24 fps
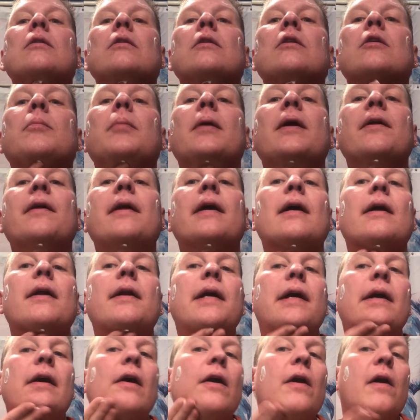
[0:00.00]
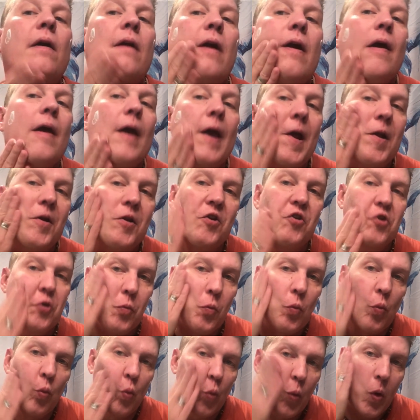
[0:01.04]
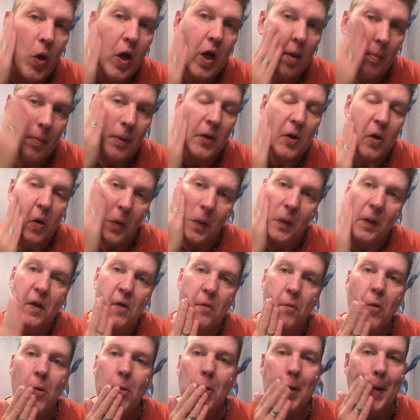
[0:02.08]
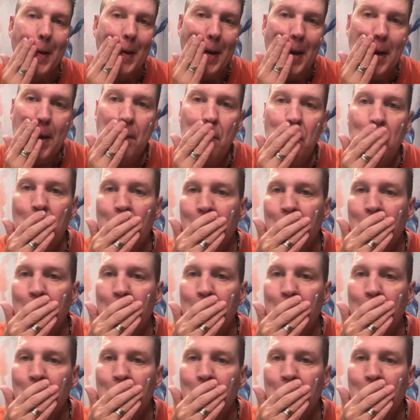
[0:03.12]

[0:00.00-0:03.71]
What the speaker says: a little bit down here, and just rub it all in real good.